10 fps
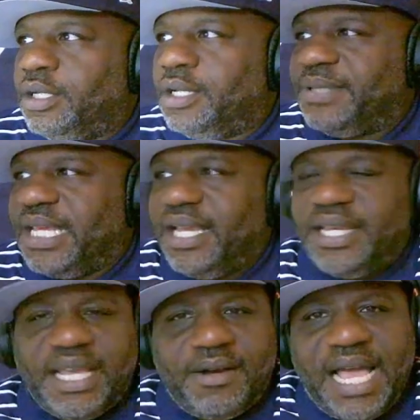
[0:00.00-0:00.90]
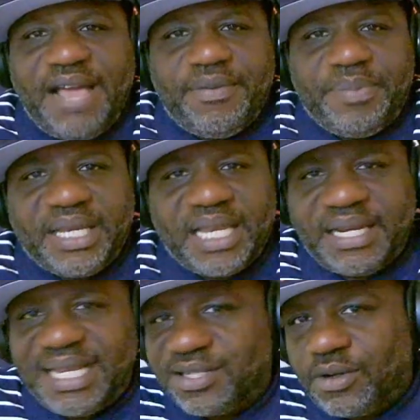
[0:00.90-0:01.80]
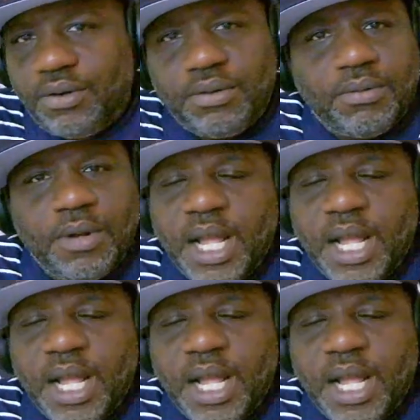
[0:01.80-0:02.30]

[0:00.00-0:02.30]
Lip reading: You know what I'm saying? They're gonna have a big line. That's cool.